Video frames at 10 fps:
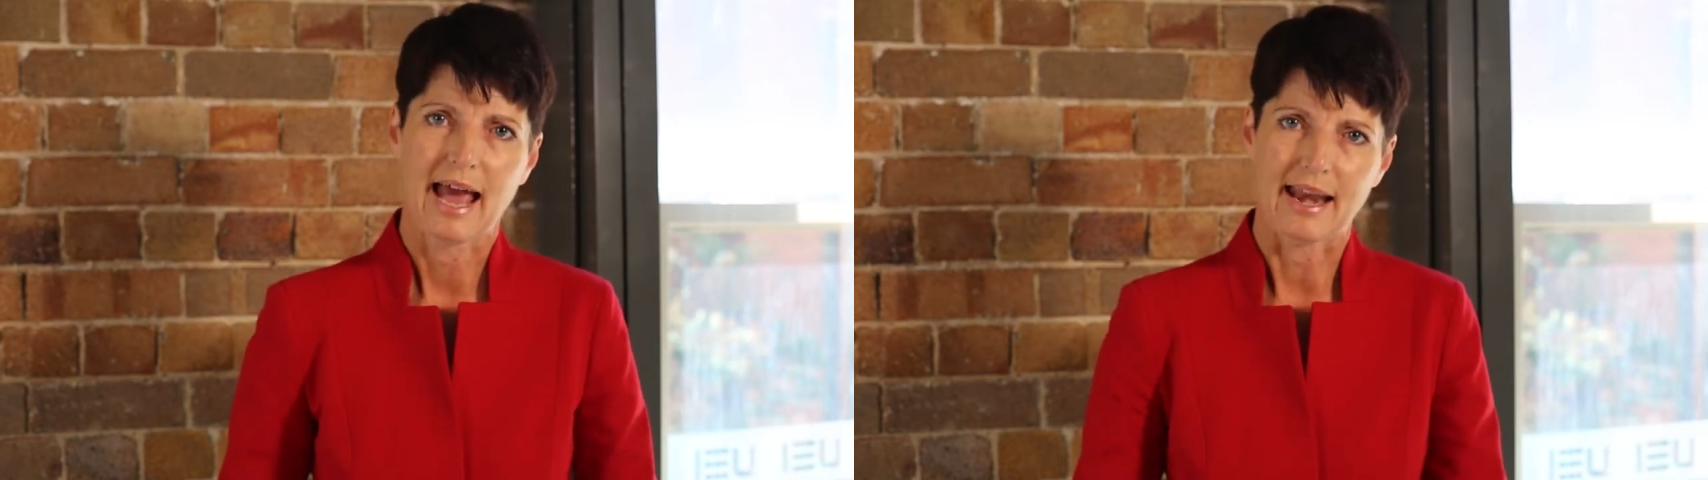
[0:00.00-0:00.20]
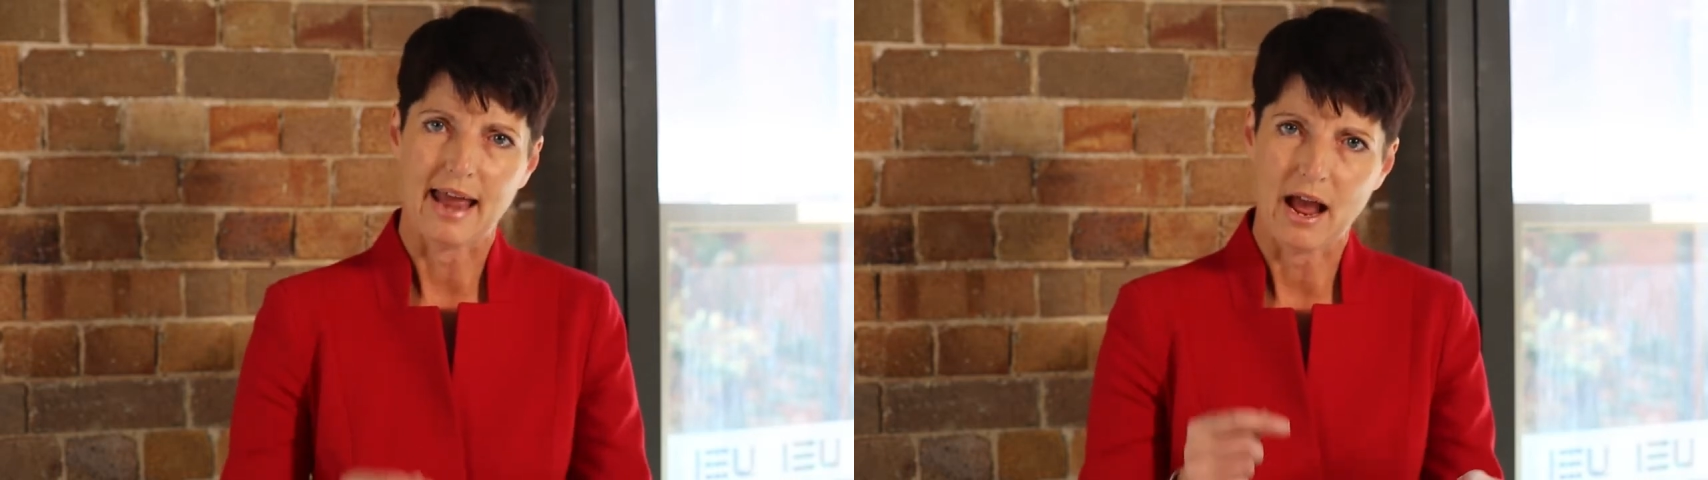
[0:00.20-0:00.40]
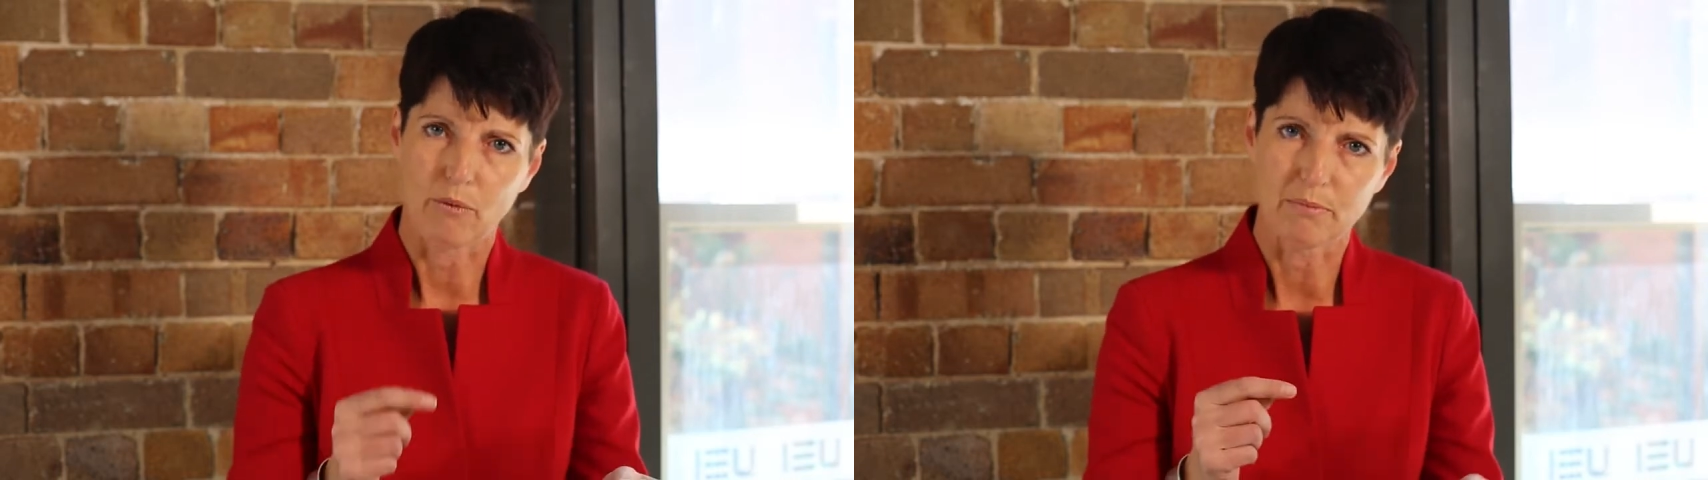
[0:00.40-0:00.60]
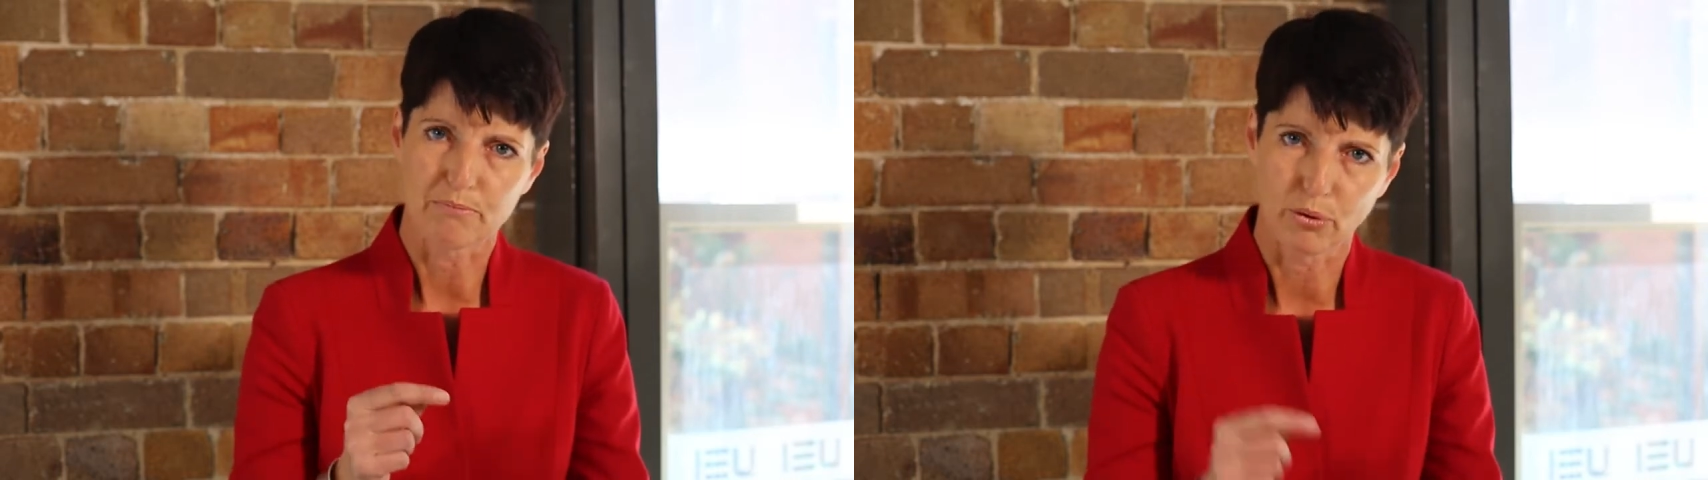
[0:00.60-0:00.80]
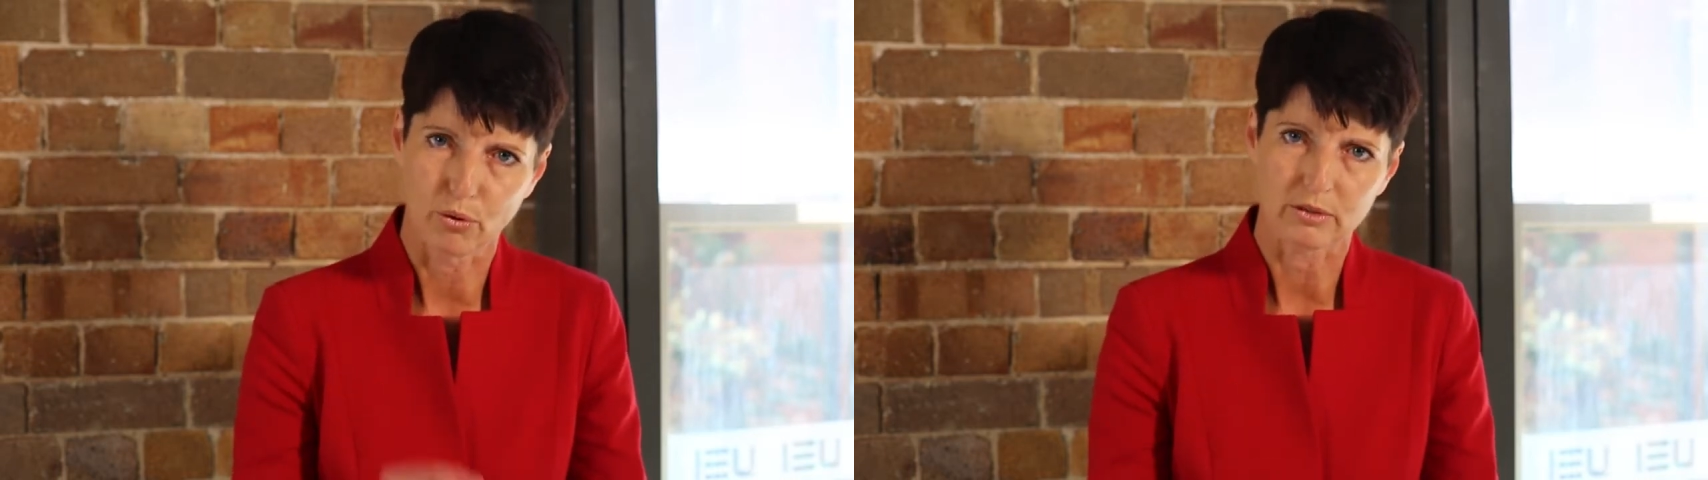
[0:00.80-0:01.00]
and how
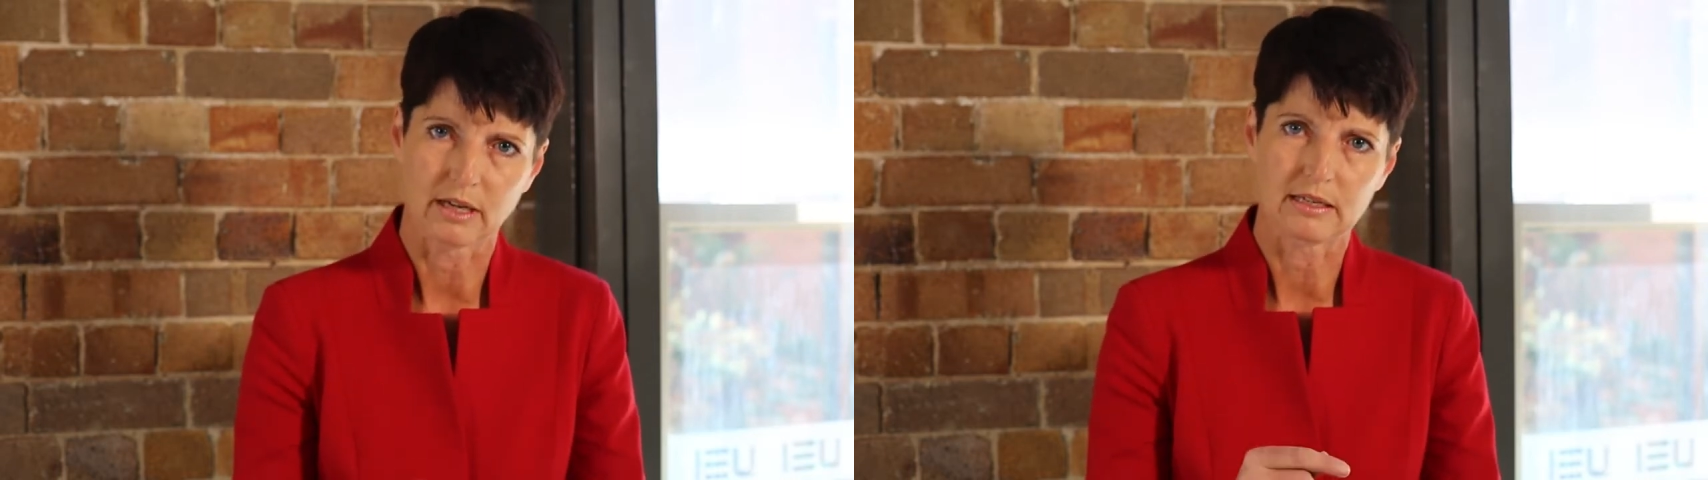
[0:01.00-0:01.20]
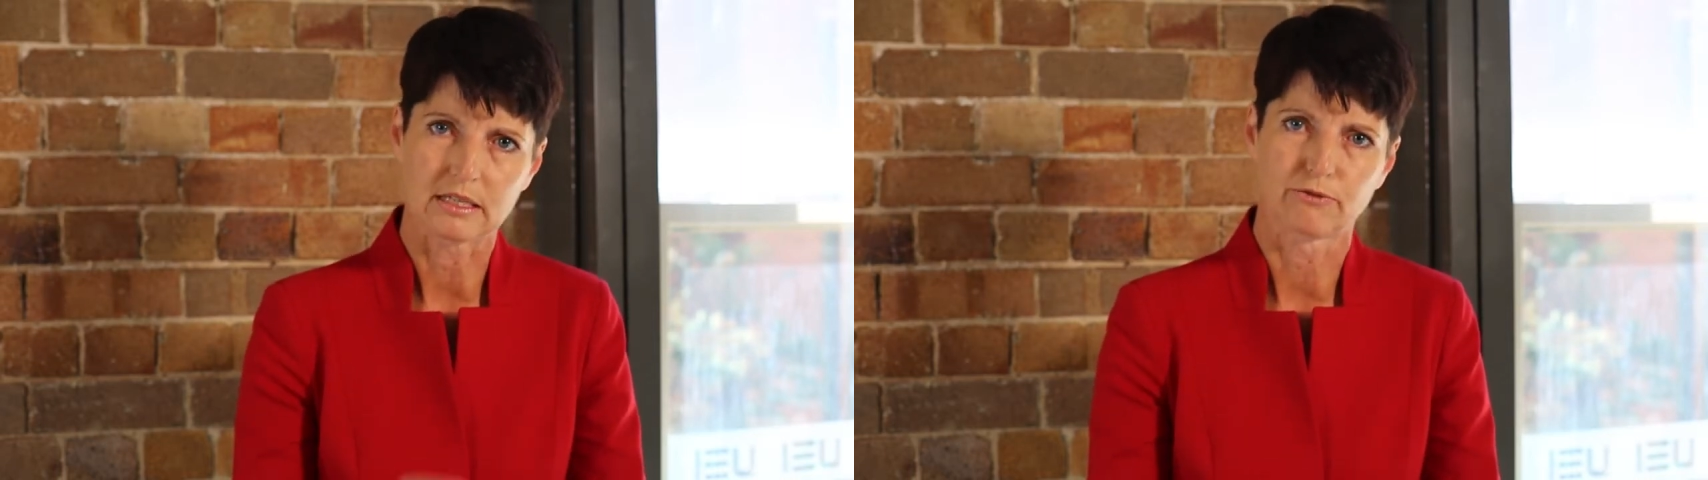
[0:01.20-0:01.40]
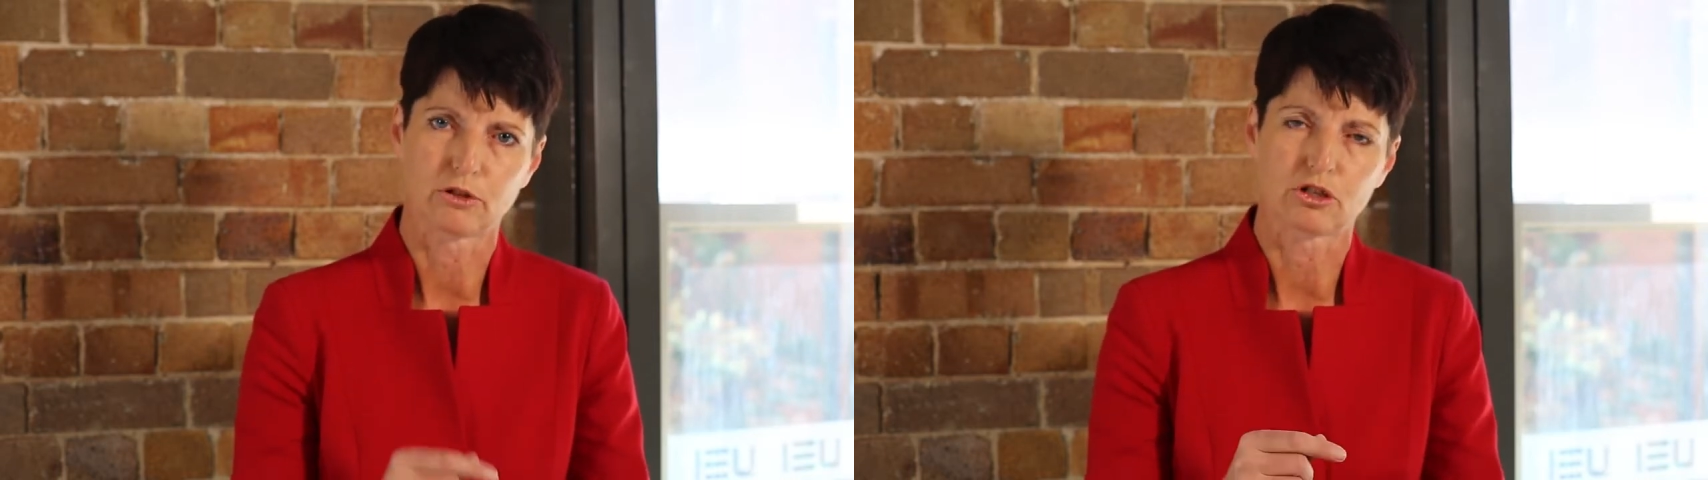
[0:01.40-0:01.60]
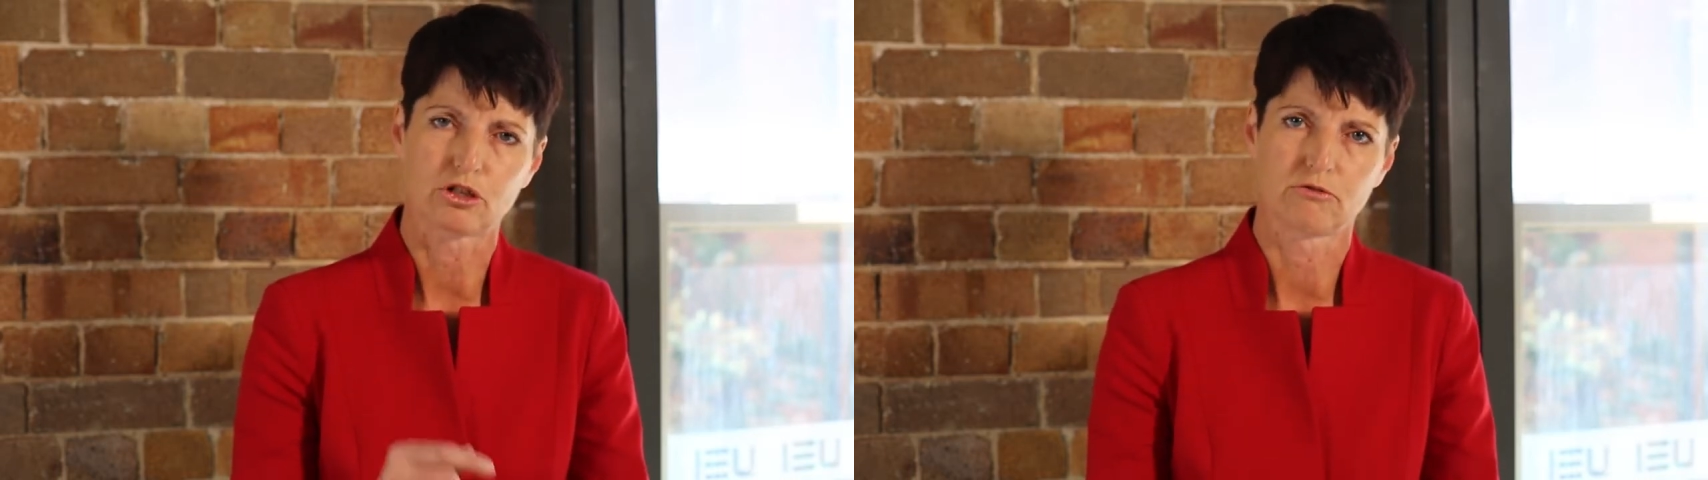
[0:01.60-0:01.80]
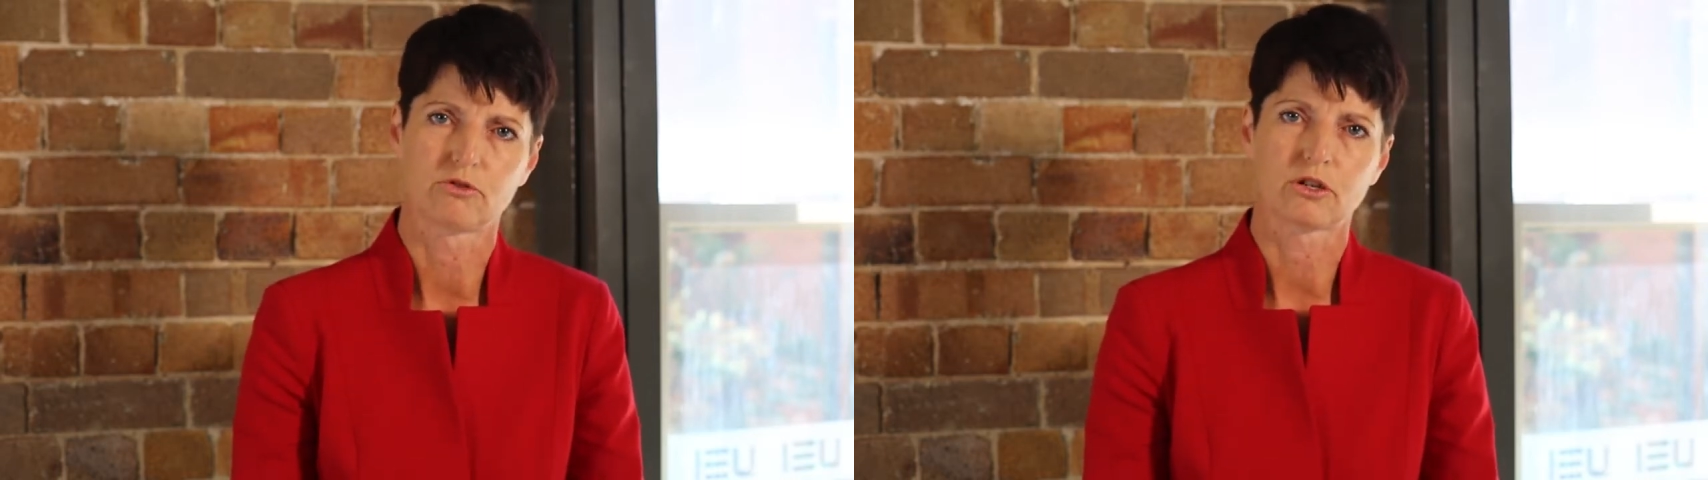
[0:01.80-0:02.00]
important it is for the
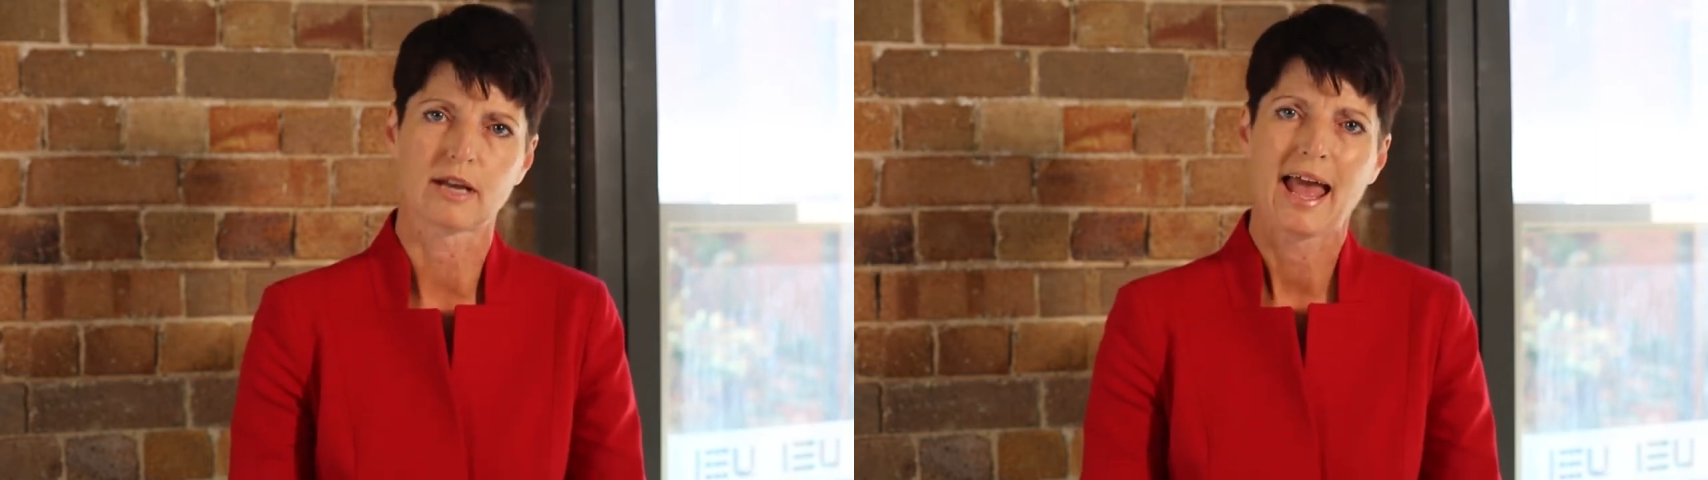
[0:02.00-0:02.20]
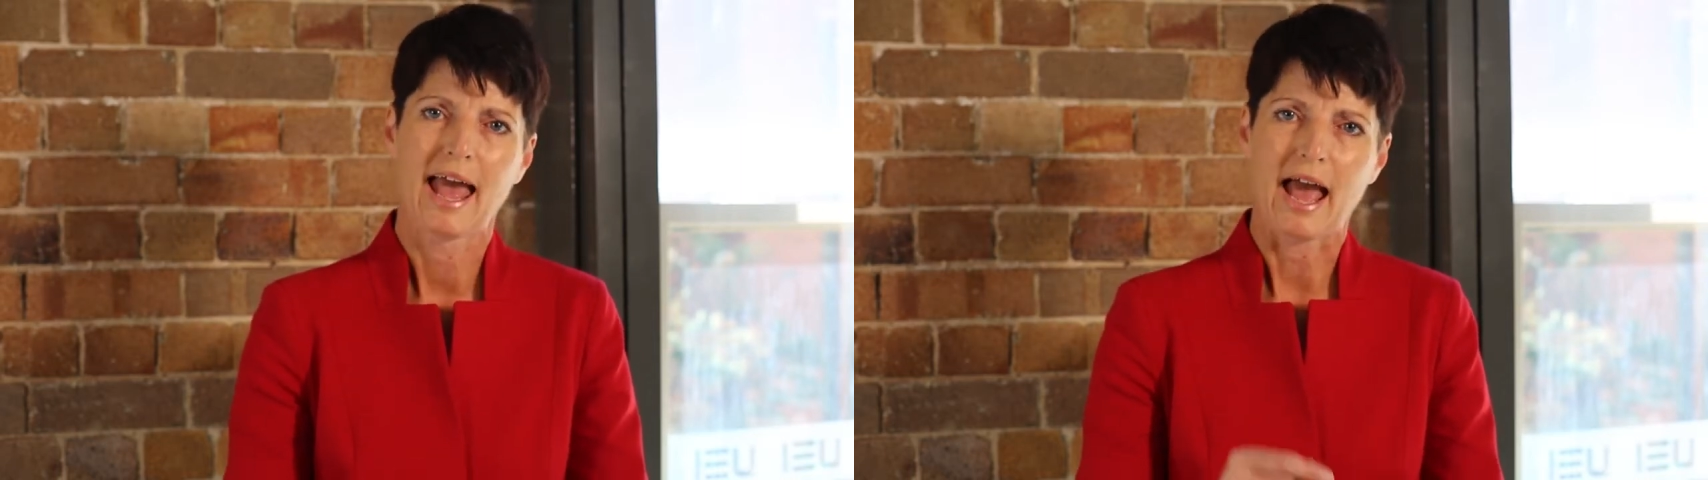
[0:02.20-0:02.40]
children